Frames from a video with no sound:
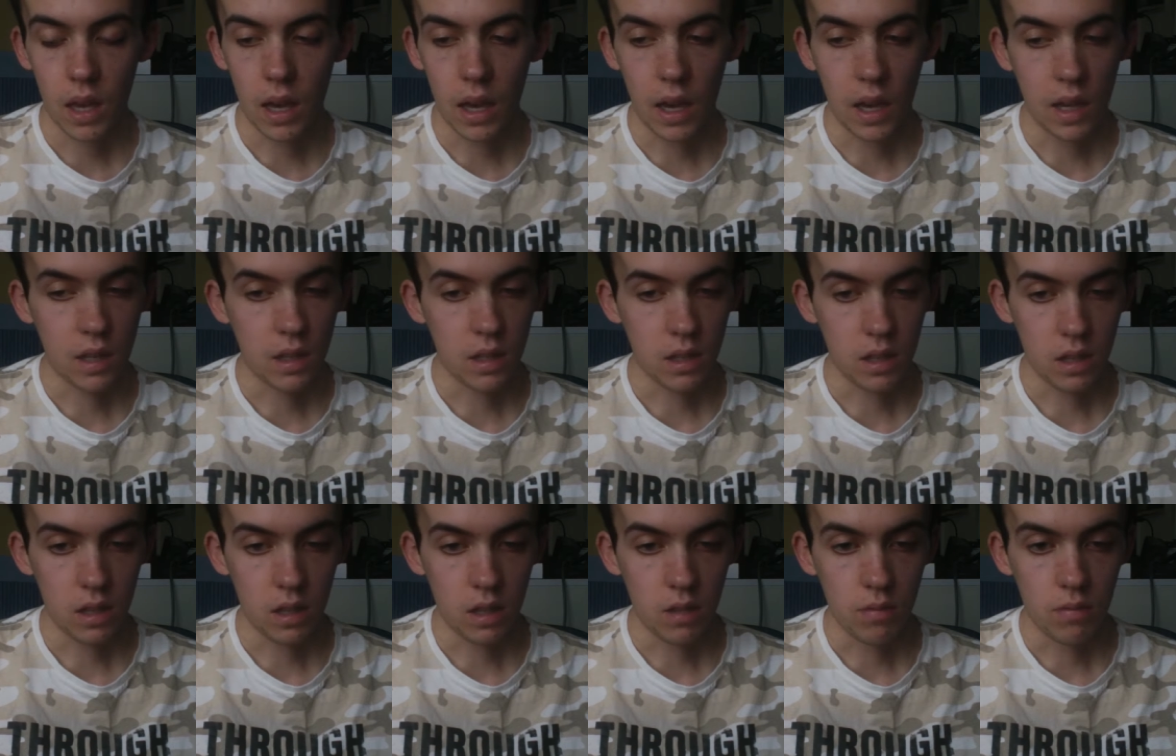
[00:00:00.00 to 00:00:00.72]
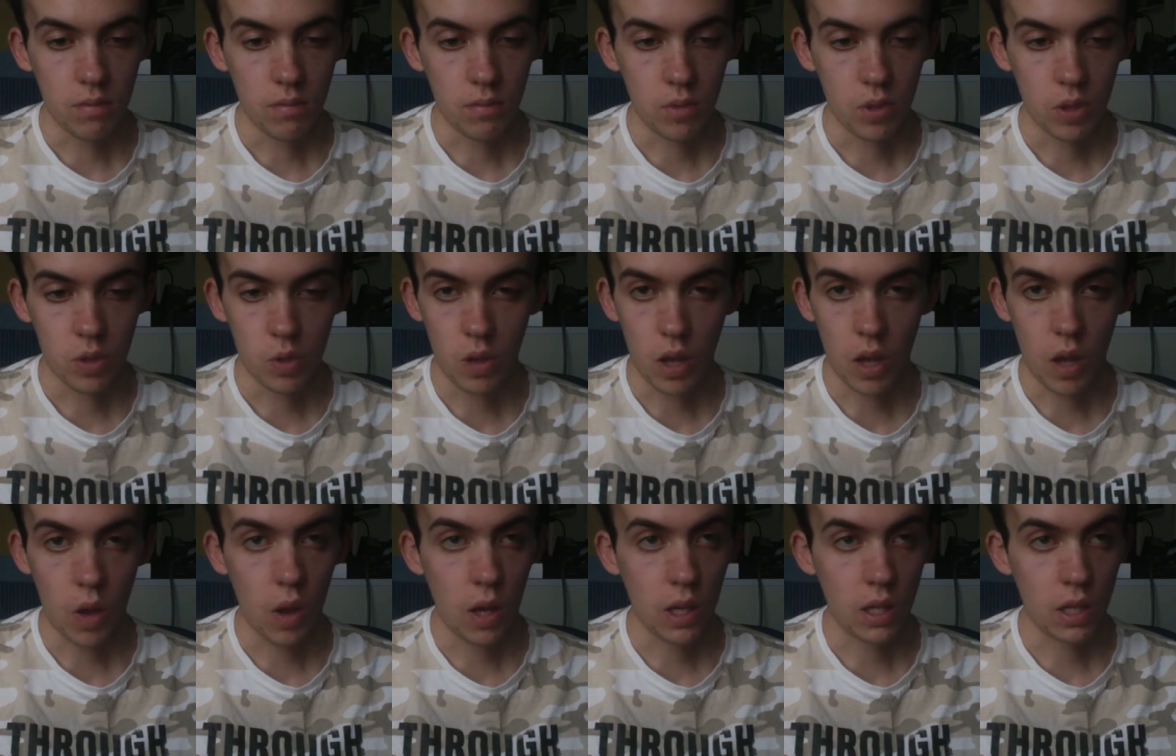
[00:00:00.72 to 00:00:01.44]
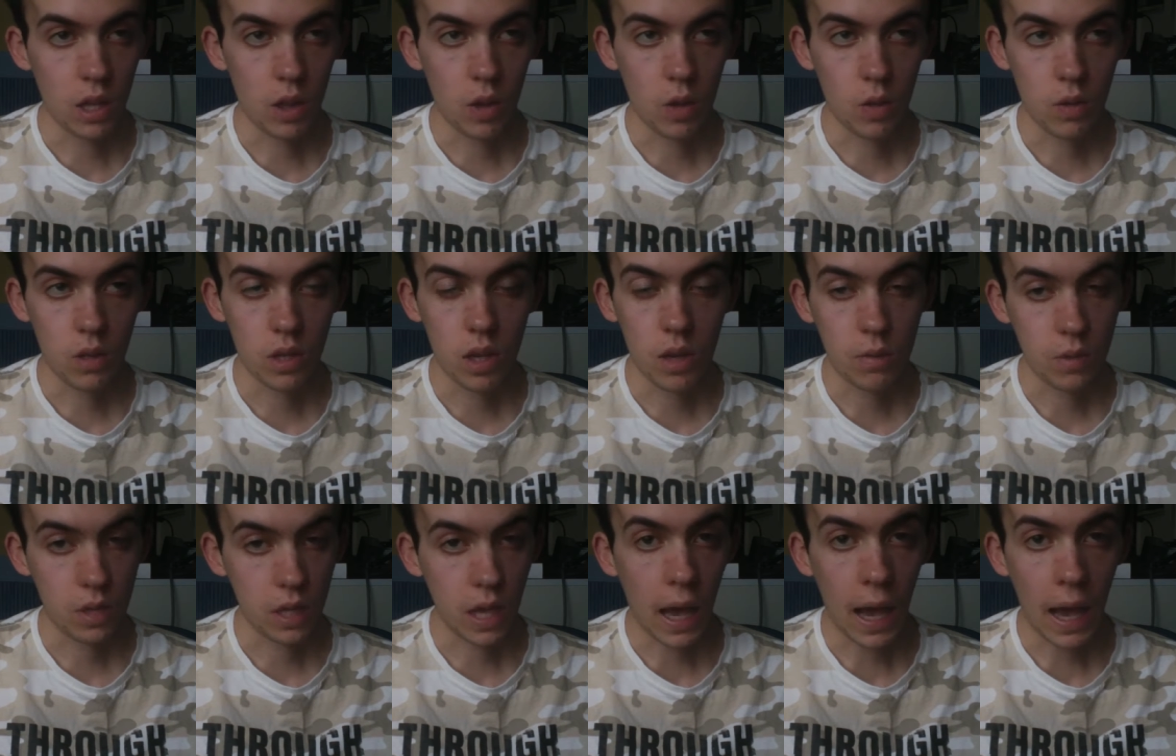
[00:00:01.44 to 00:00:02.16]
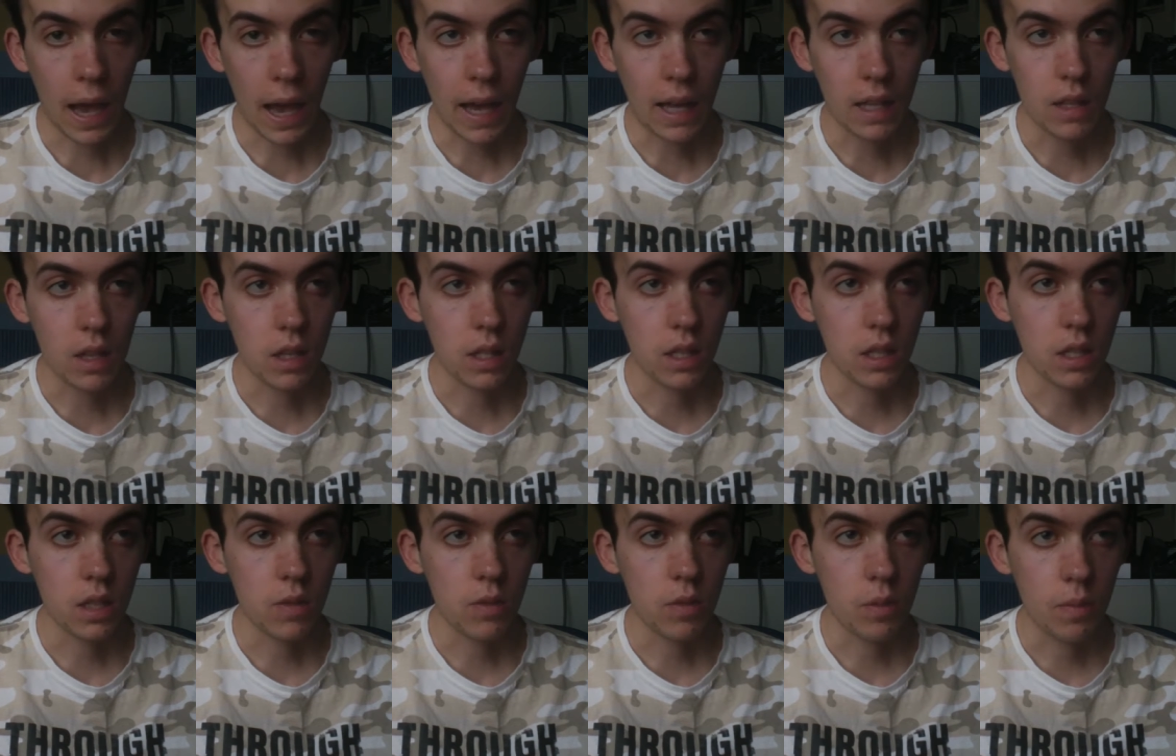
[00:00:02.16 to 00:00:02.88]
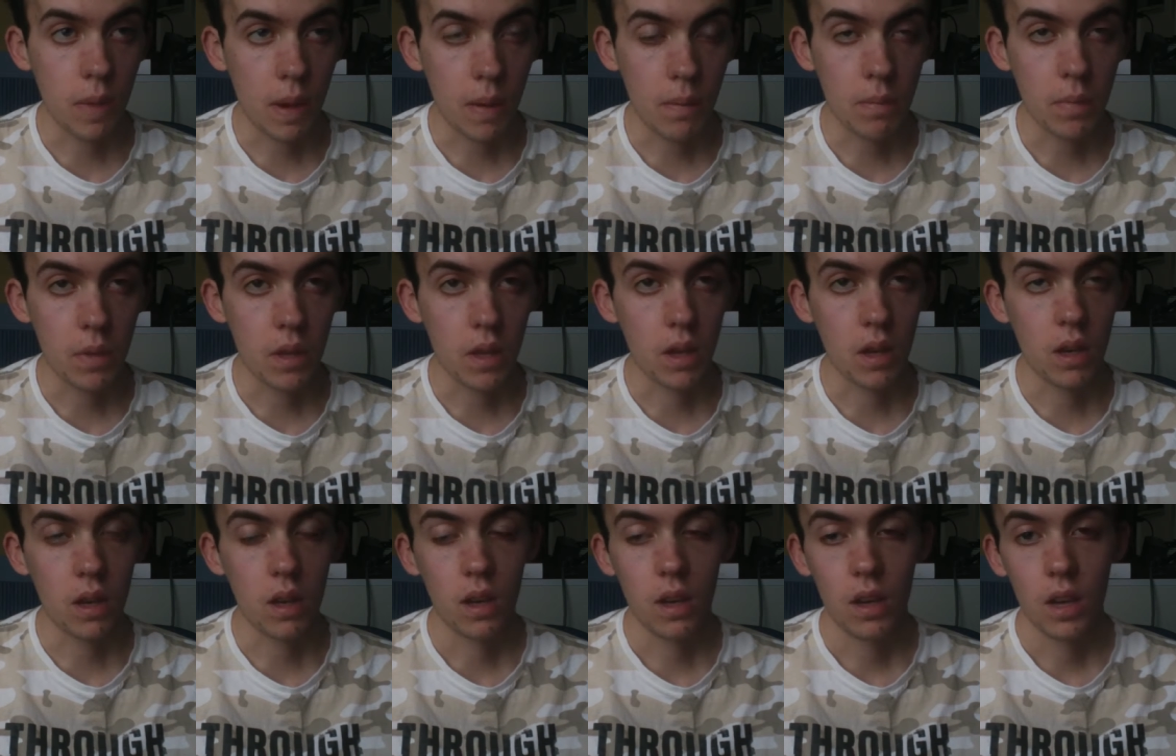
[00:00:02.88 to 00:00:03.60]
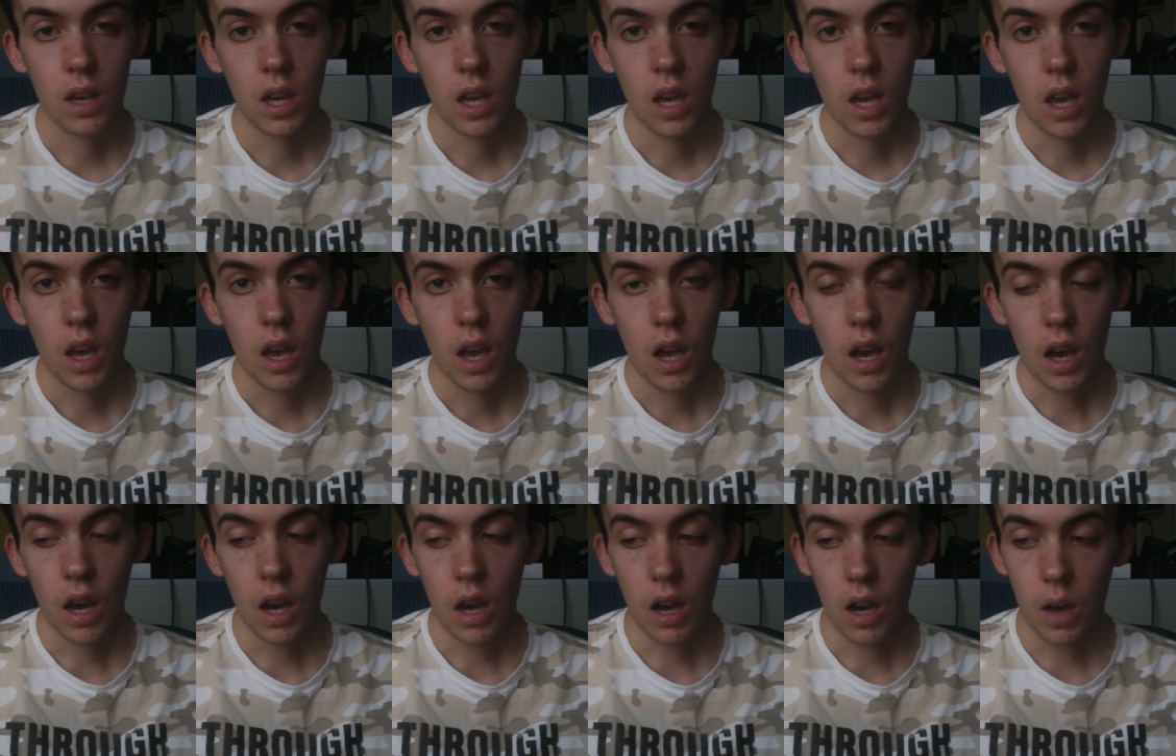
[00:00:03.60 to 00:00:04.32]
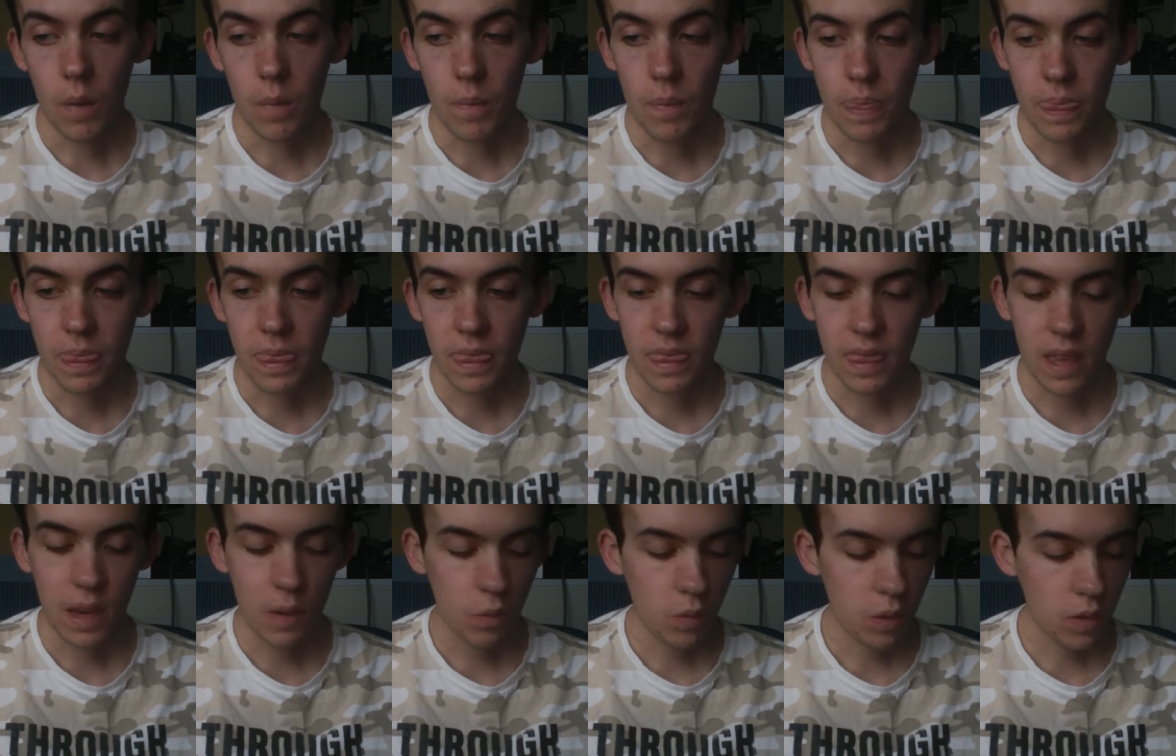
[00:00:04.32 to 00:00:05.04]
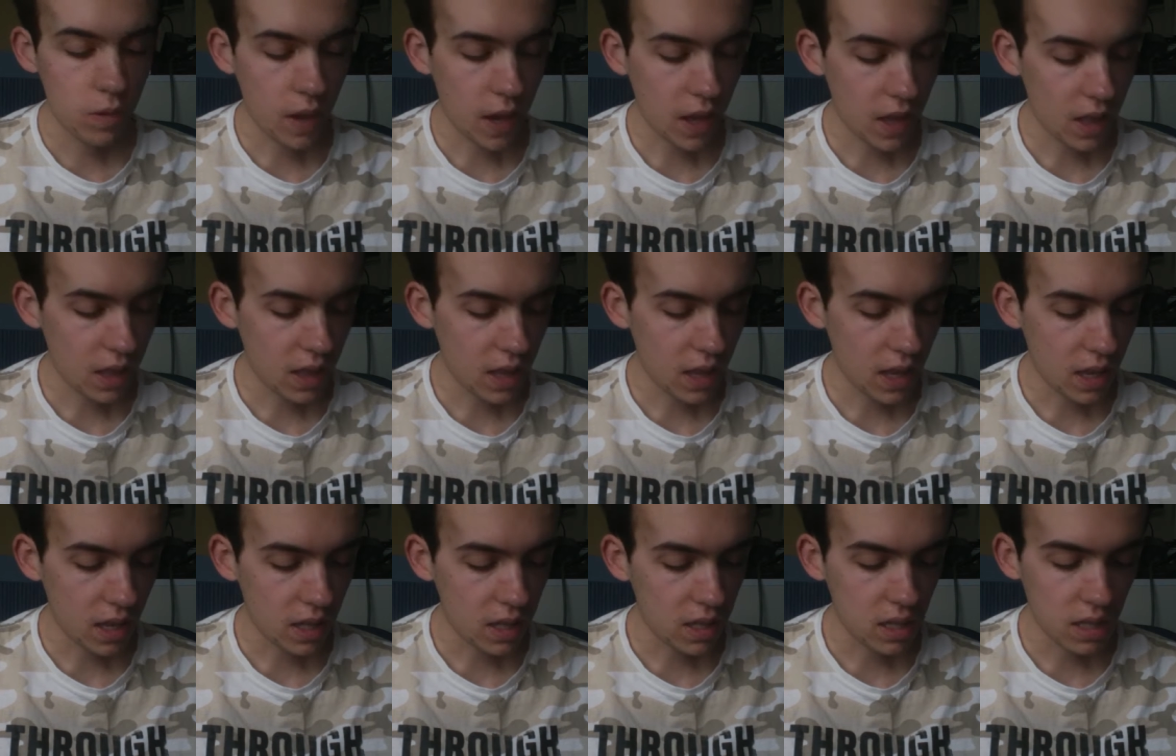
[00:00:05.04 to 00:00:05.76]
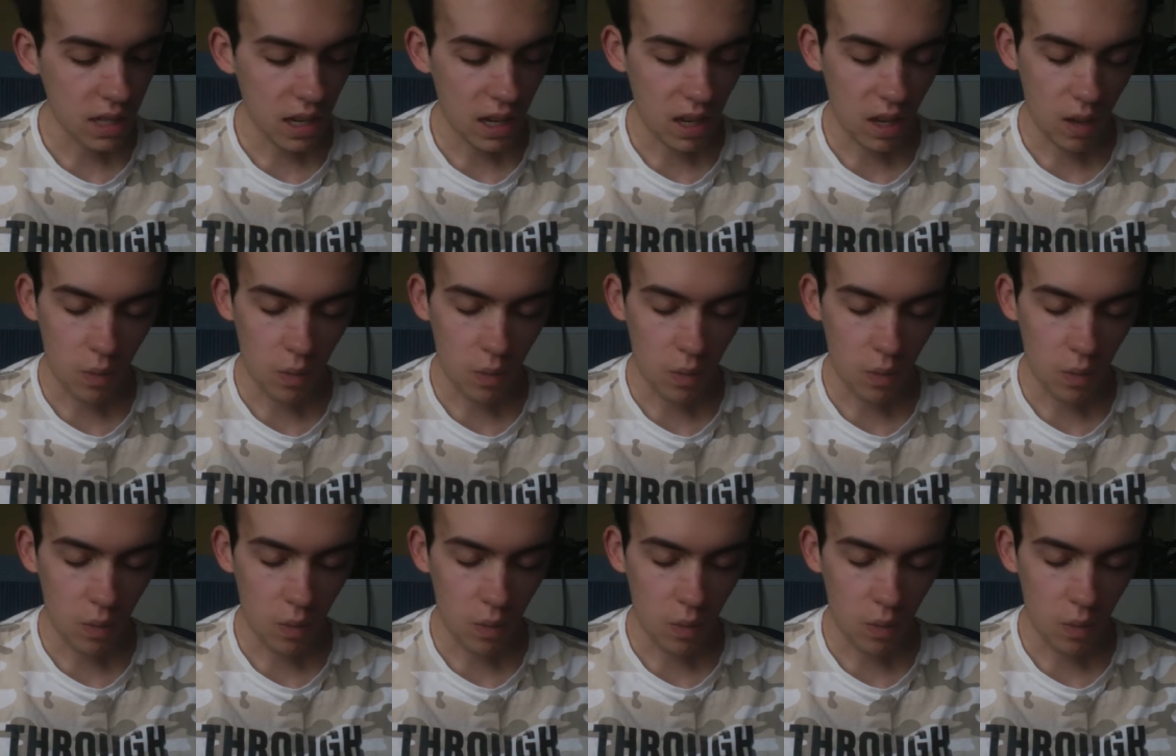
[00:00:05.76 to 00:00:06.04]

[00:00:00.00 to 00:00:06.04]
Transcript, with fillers: And, uh, she was like, oh, that's a long time, because I had, I didn't remember though. Um, then with Hanalei, I didn't.